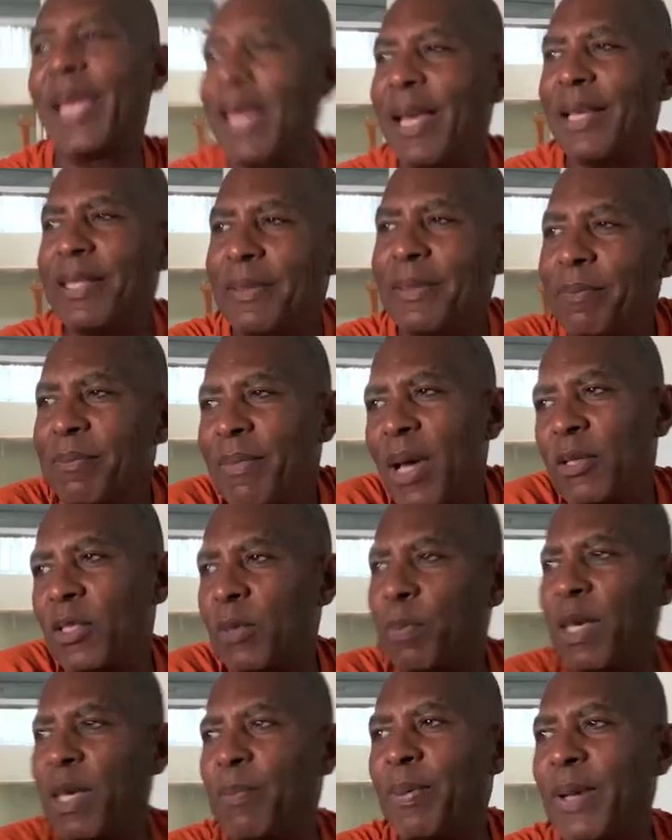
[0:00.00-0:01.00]
Because most
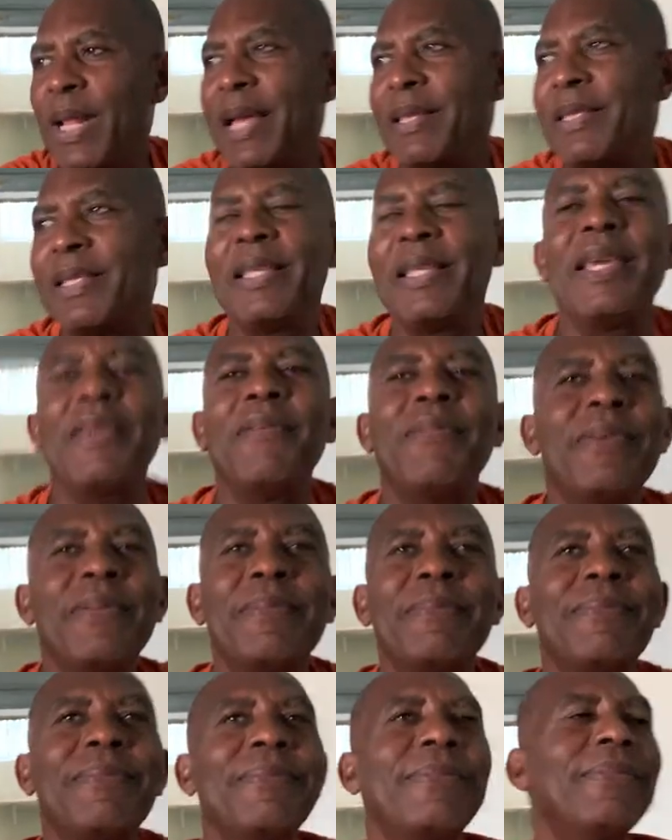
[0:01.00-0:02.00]
people hadn't even
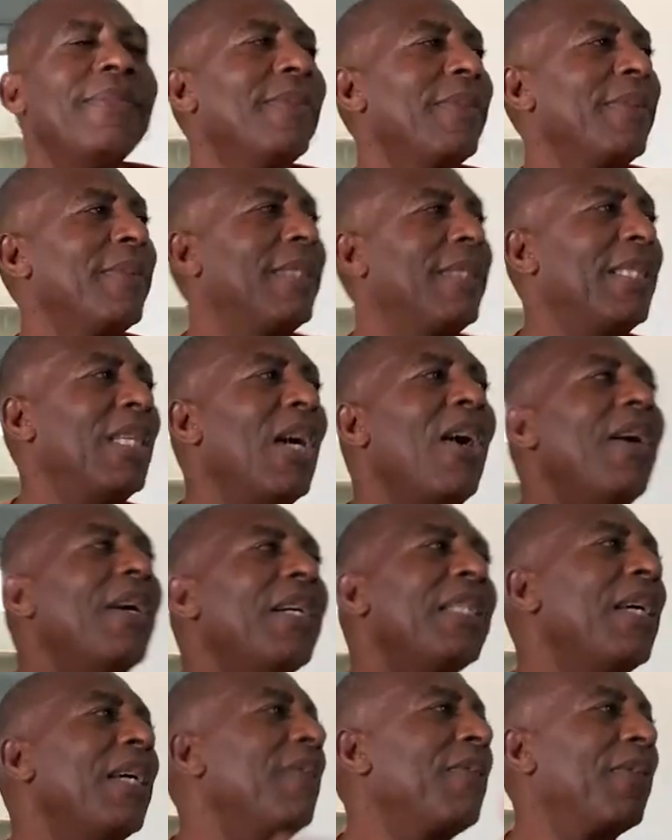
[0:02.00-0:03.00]
thought
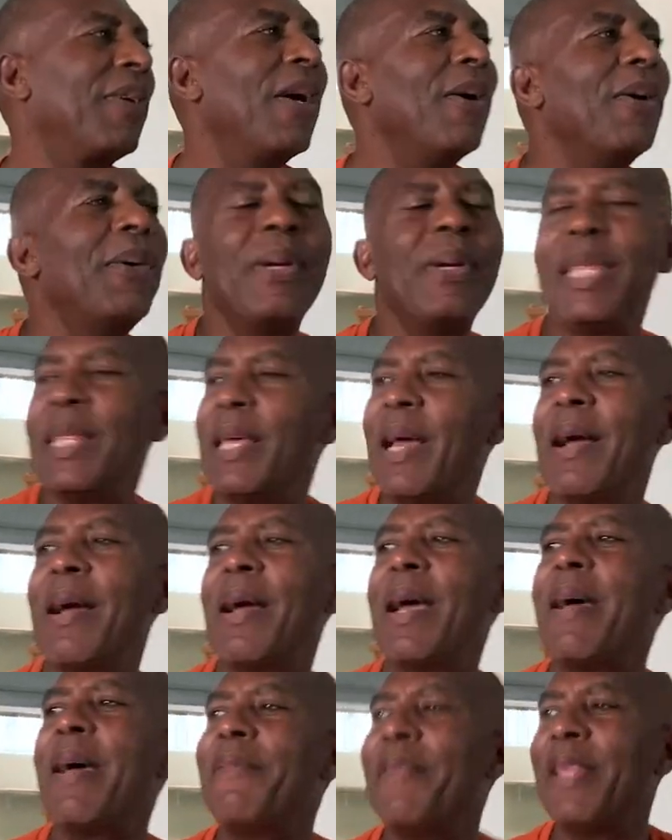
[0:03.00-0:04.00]
of going or
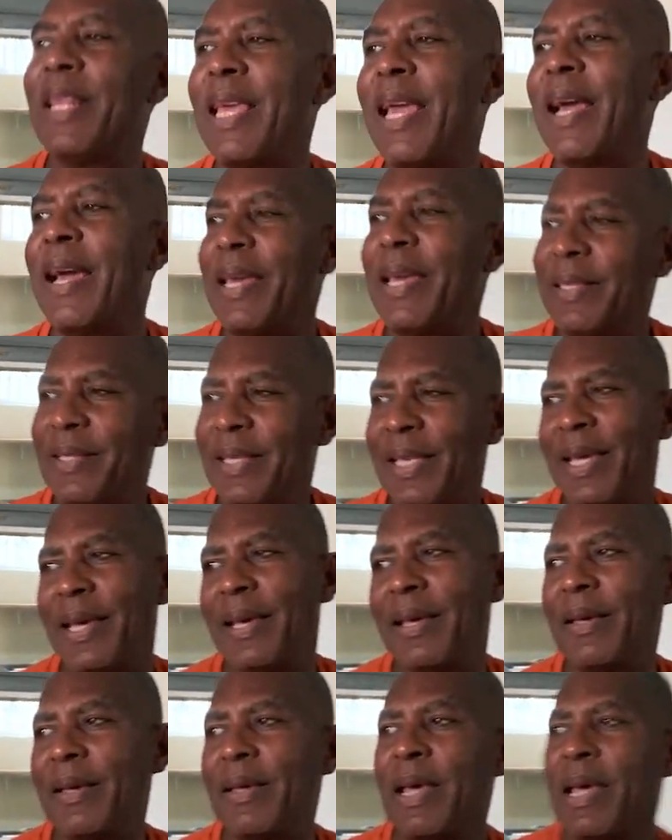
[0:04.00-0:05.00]
have any
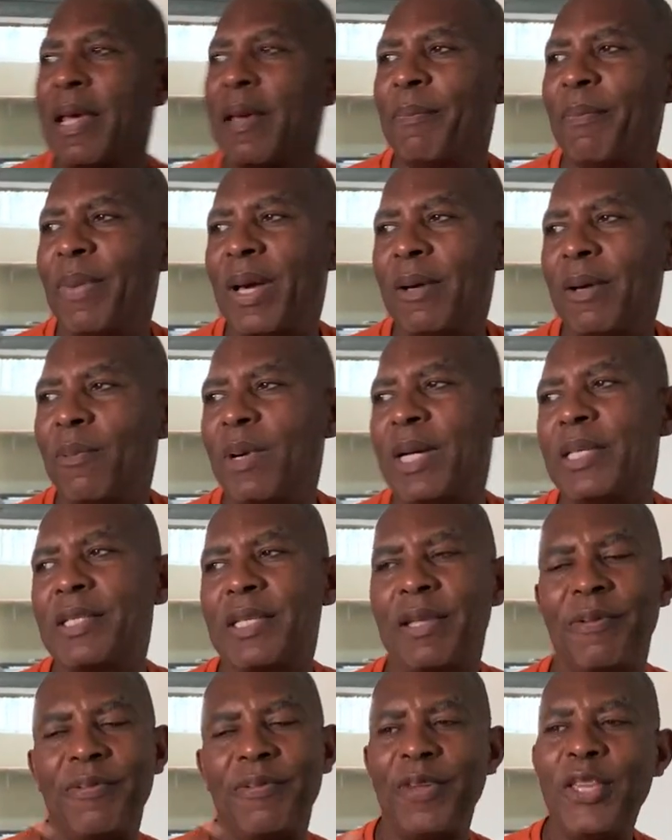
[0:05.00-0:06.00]
idea. But once the
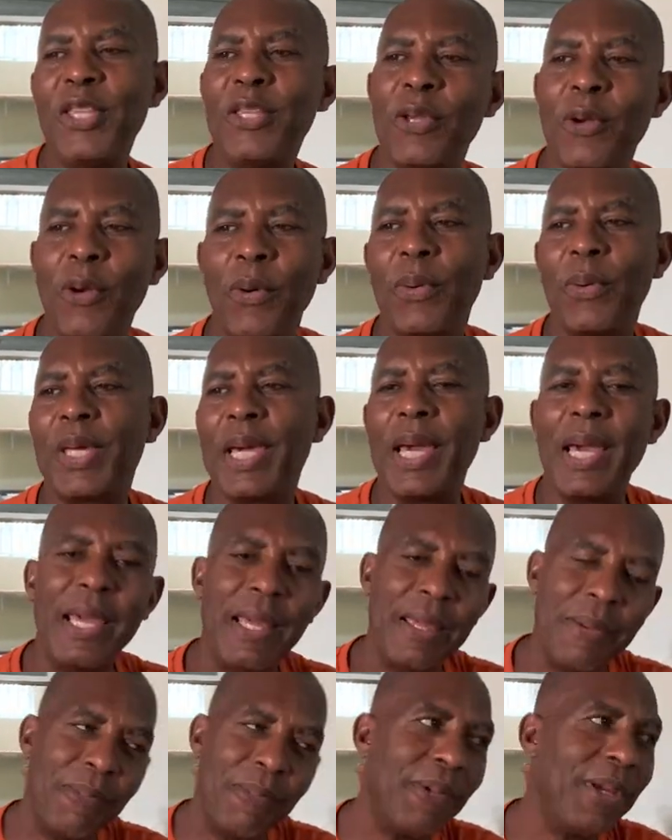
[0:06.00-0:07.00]
video
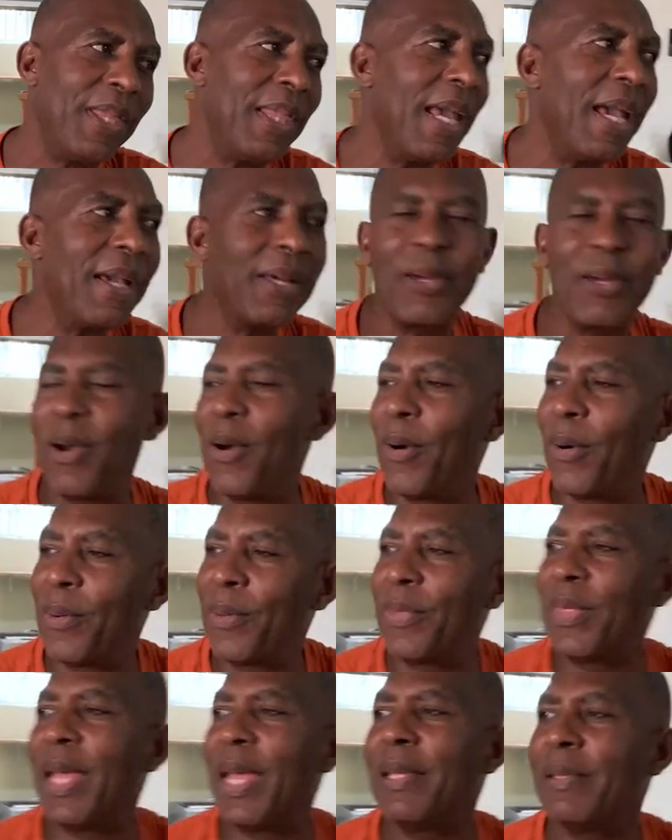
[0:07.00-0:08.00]
came with Ekow,
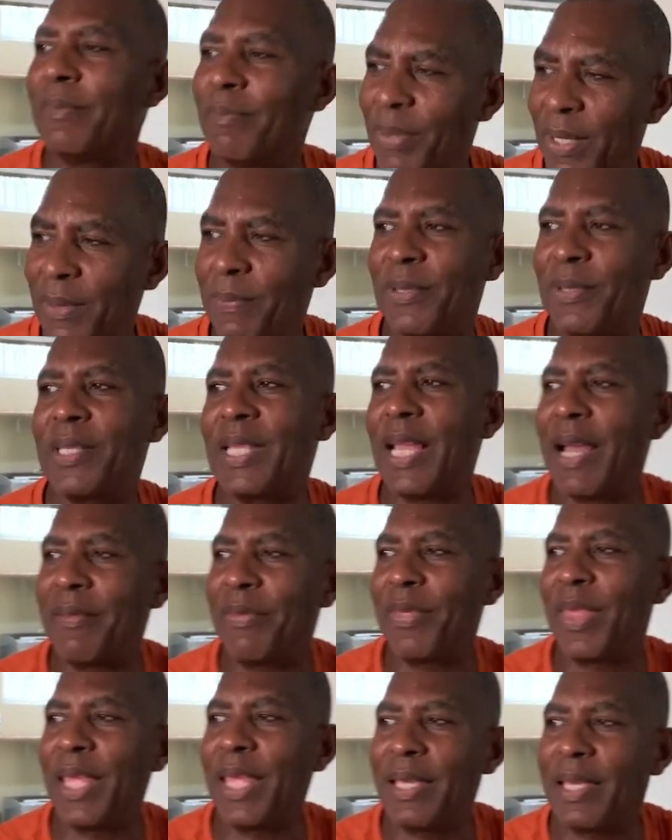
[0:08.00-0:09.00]
then people start
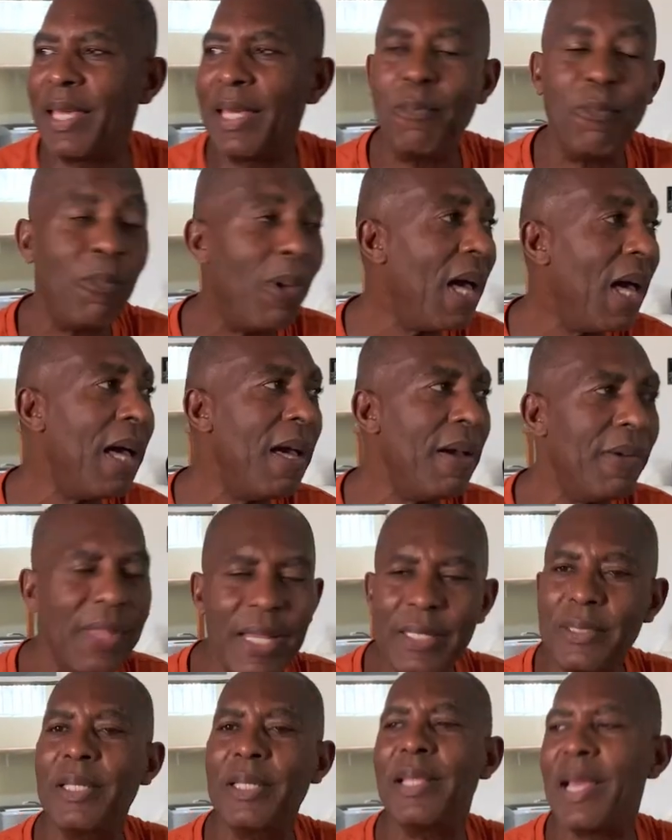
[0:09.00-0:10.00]
thinking, wow,
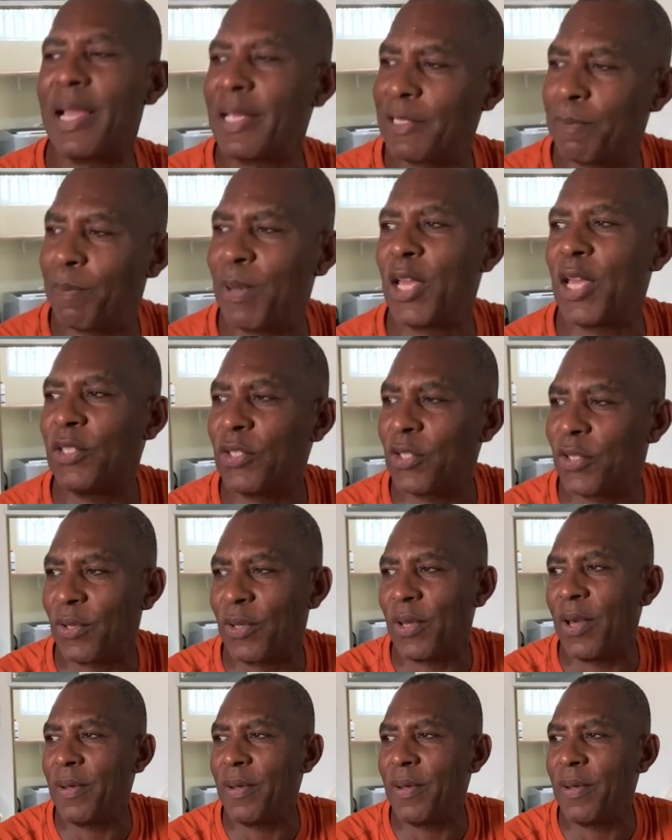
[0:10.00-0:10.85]
that's a nice place to go.